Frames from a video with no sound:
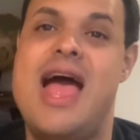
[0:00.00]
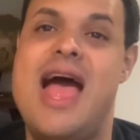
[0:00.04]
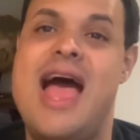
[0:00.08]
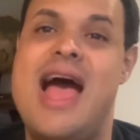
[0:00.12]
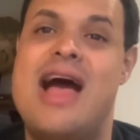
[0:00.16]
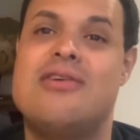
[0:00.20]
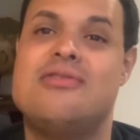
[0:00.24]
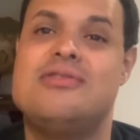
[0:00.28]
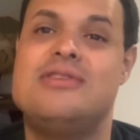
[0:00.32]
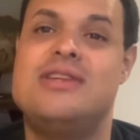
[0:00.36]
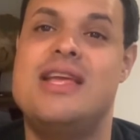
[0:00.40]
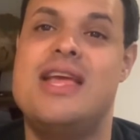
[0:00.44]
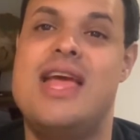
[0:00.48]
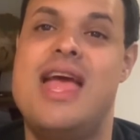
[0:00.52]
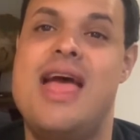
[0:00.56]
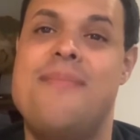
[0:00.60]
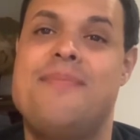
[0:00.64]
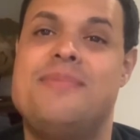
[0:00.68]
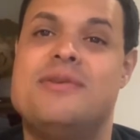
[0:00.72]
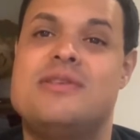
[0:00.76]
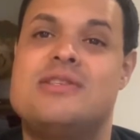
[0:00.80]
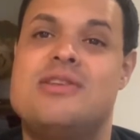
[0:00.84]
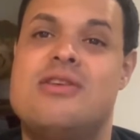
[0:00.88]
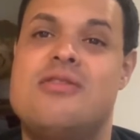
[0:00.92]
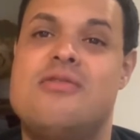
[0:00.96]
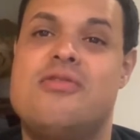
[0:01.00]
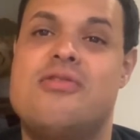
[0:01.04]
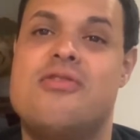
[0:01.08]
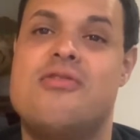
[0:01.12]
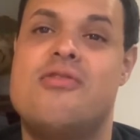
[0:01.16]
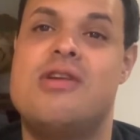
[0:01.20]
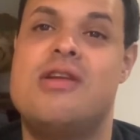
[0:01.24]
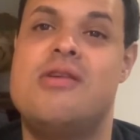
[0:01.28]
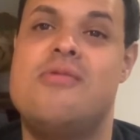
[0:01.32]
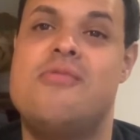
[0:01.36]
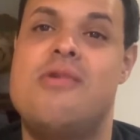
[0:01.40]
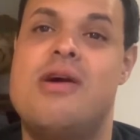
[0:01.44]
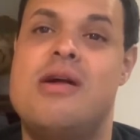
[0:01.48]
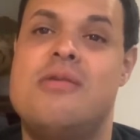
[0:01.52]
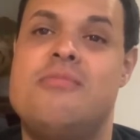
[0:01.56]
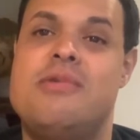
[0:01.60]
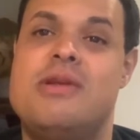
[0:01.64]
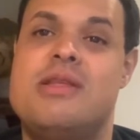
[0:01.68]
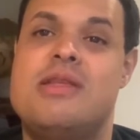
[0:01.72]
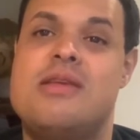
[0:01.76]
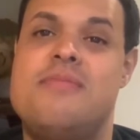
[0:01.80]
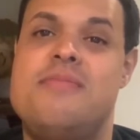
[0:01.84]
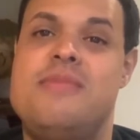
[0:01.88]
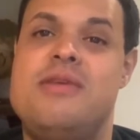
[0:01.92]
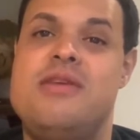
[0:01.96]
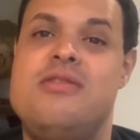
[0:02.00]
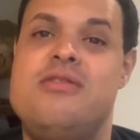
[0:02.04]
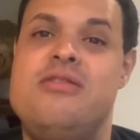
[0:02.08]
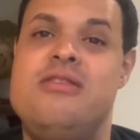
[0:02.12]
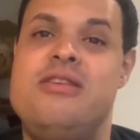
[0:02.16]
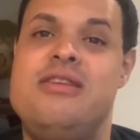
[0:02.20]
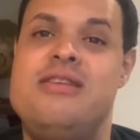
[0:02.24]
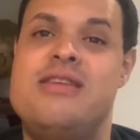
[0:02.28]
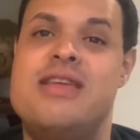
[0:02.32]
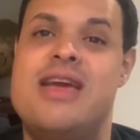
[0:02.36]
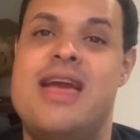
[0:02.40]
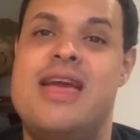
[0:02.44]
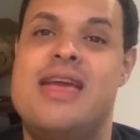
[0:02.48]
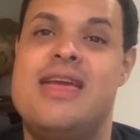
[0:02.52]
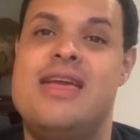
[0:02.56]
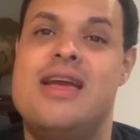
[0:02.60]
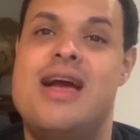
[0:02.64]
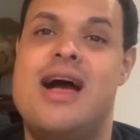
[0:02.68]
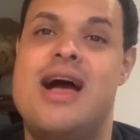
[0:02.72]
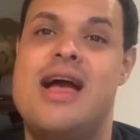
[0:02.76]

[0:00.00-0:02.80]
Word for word: out episode thirty-one with Community Day.